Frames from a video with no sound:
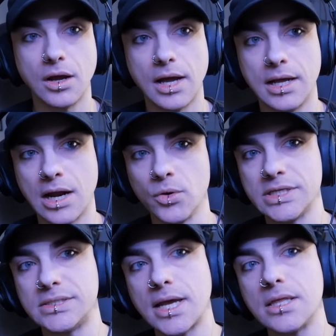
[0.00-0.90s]
And I
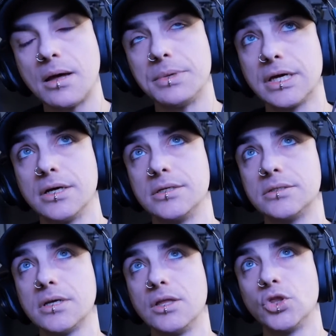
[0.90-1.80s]
only say that
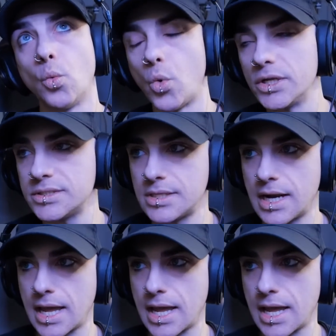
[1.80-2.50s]
because the ones that I